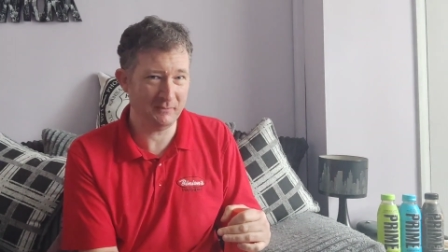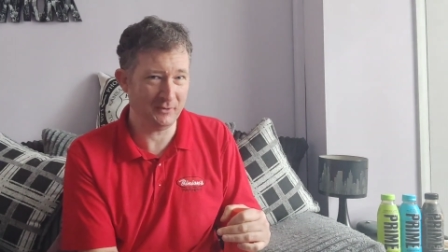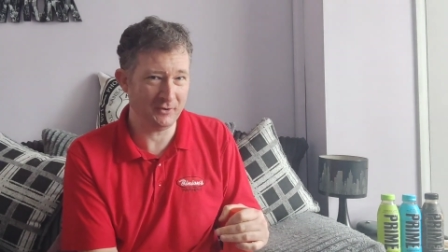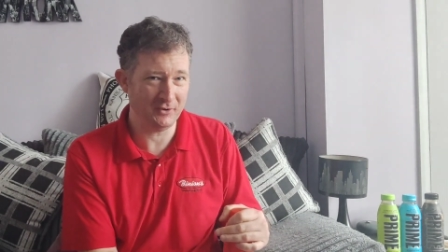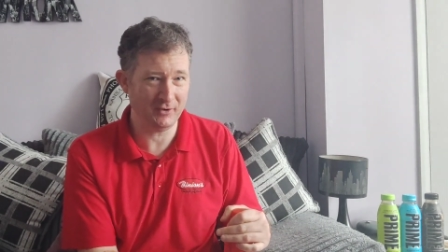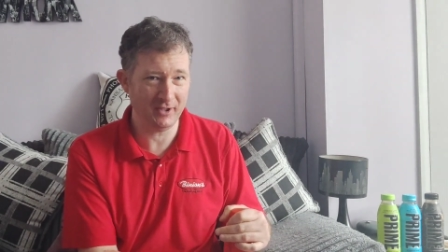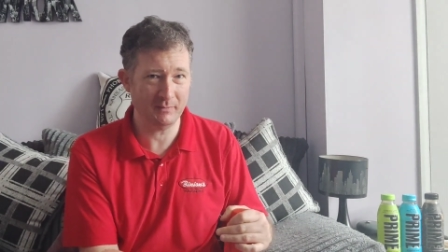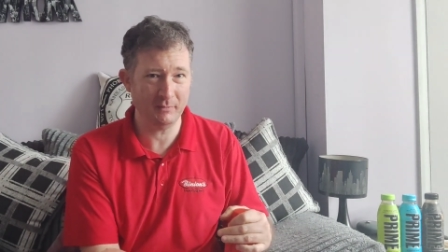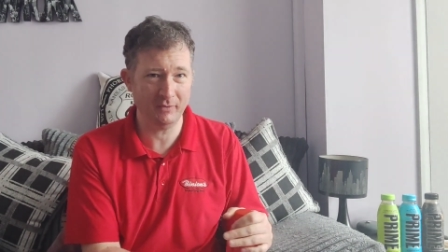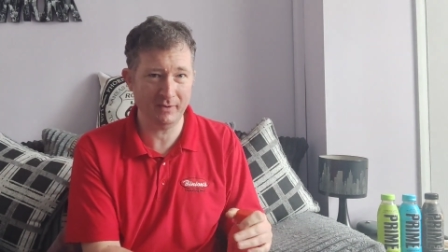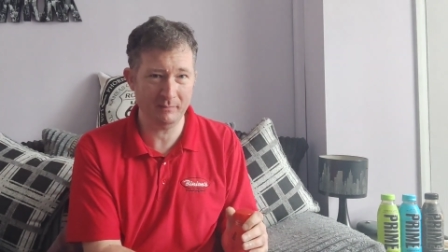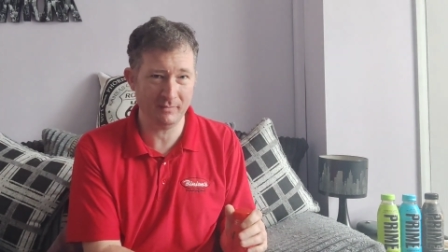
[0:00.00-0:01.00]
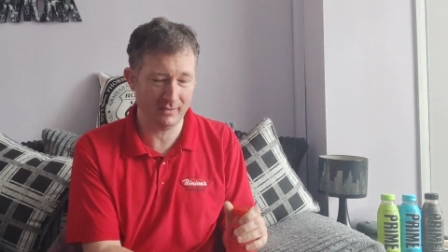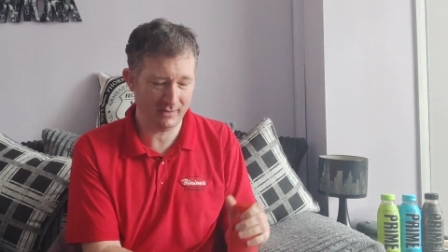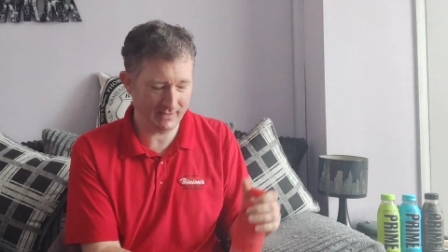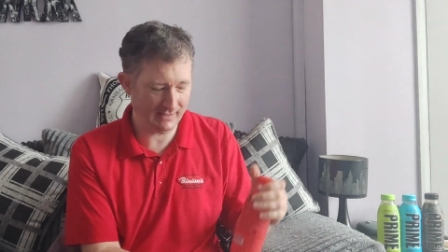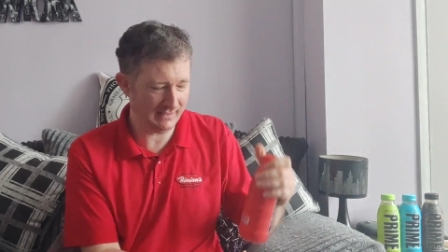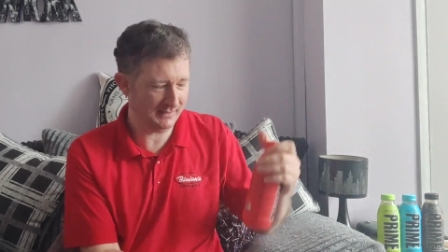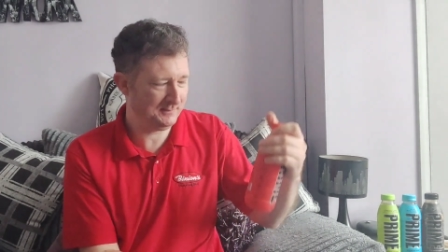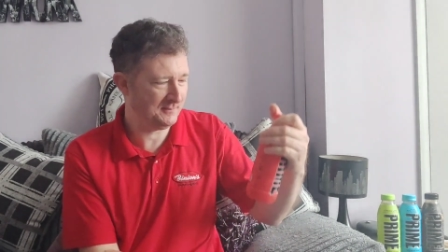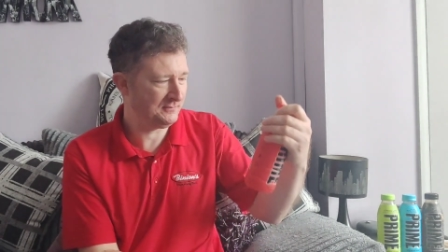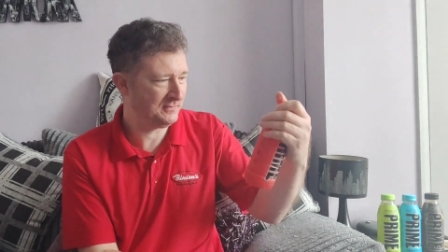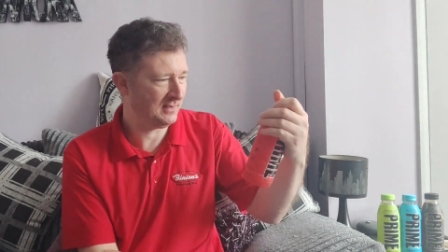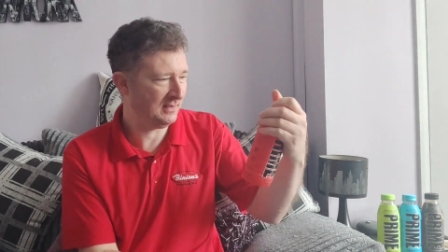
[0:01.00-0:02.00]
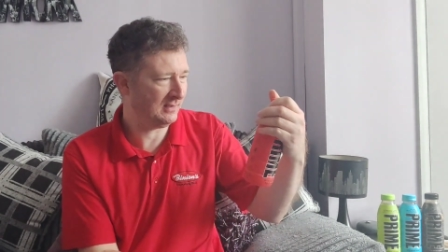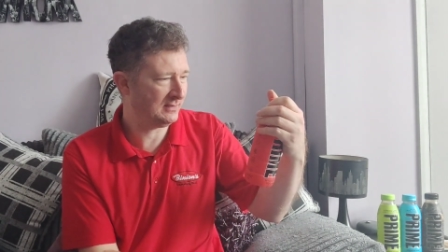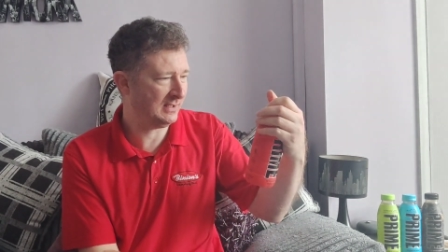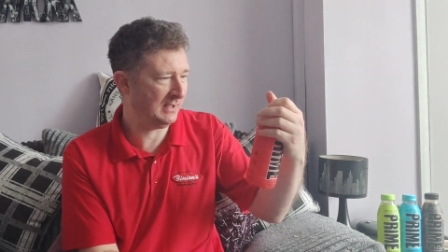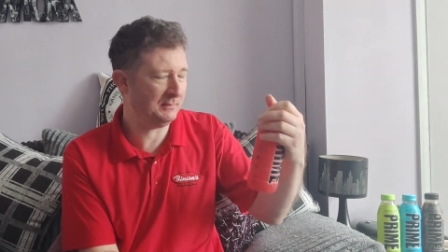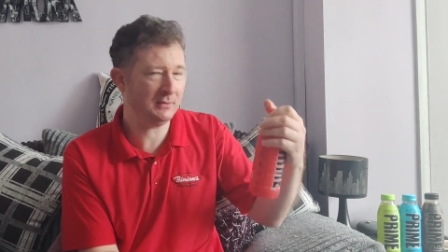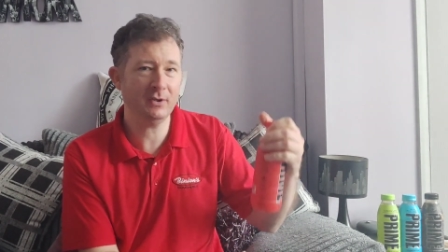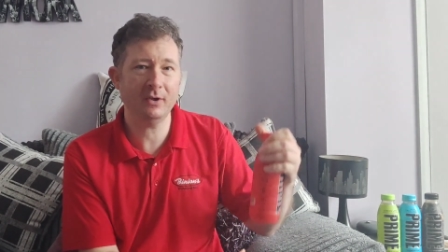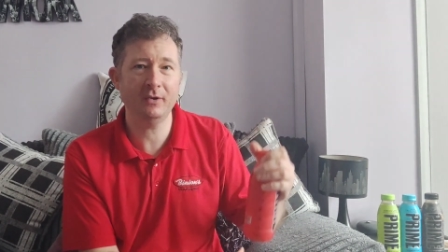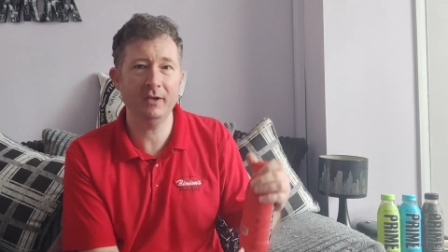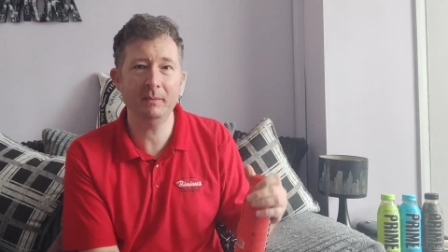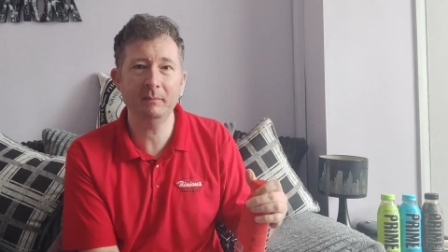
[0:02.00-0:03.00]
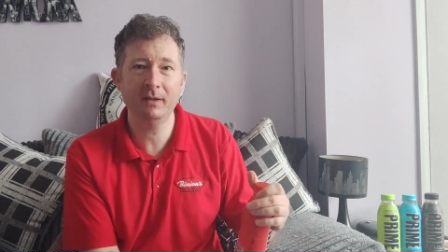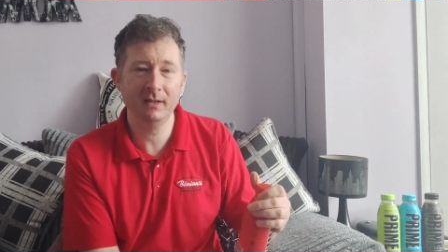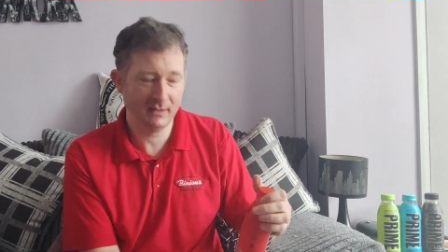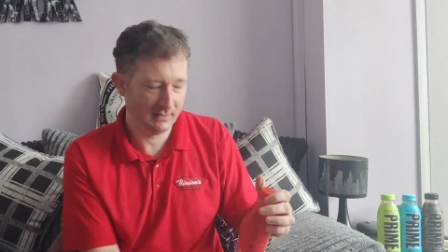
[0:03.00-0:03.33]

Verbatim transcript: I'm not going to drink them all in one day. I'll take my time.